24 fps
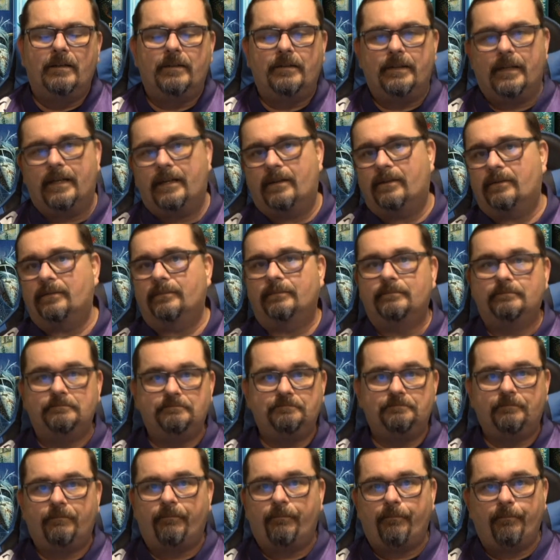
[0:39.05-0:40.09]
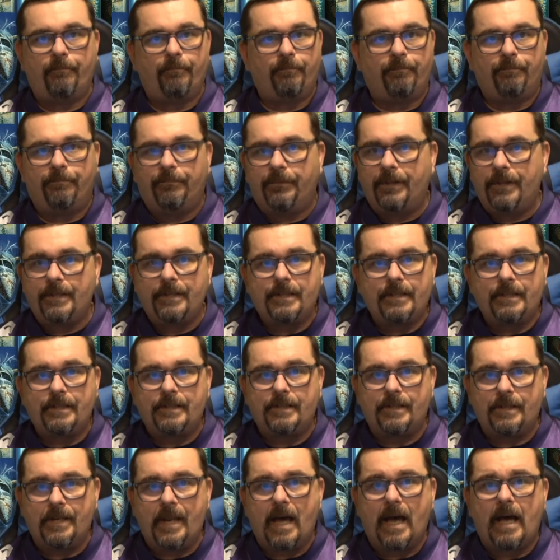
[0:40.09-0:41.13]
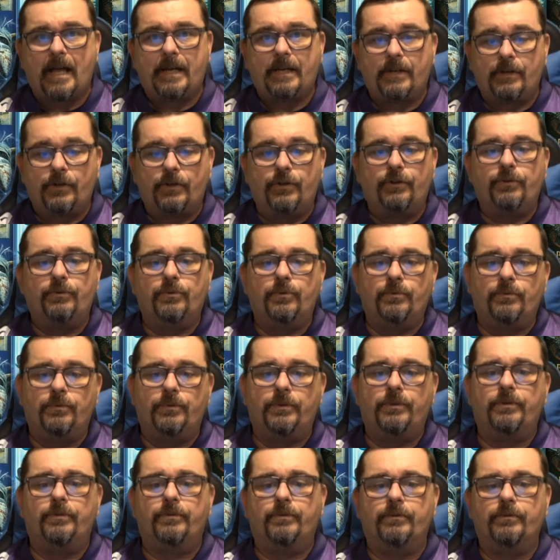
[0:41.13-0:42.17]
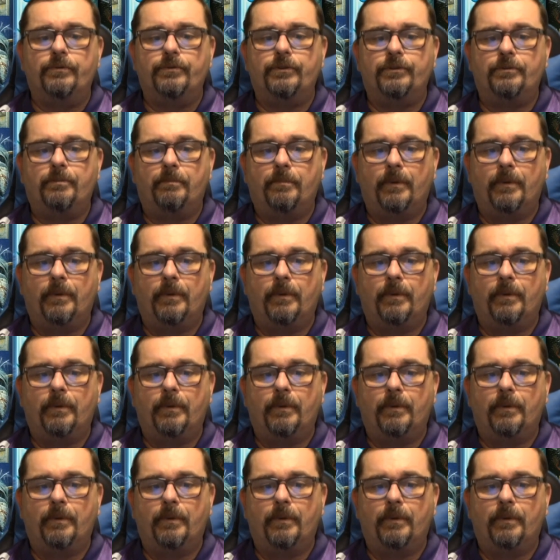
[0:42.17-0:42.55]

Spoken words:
Now, this is not new news,